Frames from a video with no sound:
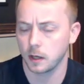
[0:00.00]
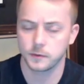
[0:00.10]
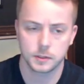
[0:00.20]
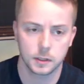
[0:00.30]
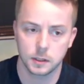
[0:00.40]

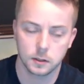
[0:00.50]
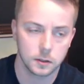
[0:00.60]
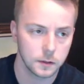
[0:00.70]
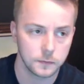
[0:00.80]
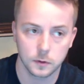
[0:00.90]

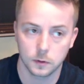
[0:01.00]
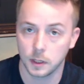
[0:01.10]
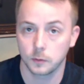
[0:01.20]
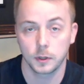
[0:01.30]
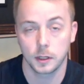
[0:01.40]
Obviously, if you're
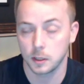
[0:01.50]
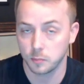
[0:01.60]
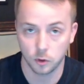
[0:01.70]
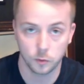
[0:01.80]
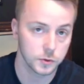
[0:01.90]
not running any
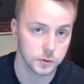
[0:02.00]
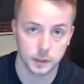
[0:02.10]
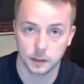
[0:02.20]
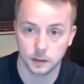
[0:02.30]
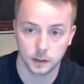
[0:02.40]
promos or
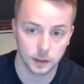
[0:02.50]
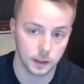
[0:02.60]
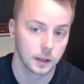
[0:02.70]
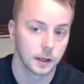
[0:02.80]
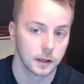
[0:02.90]
anything like
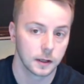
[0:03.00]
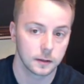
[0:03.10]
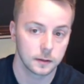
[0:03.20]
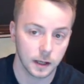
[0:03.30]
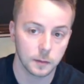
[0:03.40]
that,
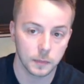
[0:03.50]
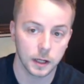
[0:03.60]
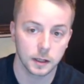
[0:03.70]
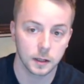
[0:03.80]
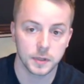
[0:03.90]
that
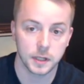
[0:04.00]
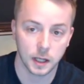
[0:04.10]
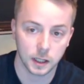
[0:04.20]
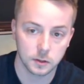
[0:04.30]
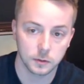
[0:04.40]
might not be
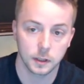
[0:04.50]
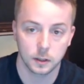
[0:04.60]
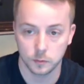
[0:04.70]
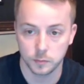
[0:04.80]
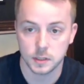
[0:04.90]
accurate.
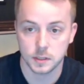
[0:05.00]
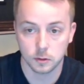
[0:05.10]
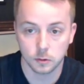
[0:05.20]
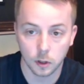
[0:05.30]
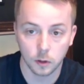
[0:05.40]
It could be
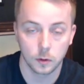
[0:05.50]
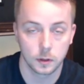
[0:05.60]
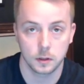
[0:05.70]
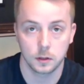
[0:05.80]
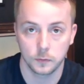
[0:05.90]
zero,
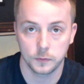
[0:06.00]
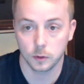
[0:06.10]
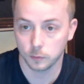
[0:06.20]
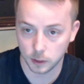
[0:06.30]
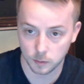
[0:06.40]
if you
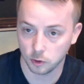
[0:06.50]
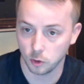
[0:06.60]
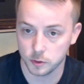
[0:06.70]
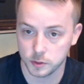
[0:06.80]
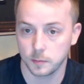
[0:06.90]
don't run any
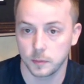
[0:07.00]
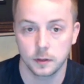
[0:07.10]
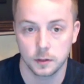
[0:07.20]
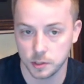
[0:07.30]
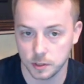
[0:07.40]
promos that month.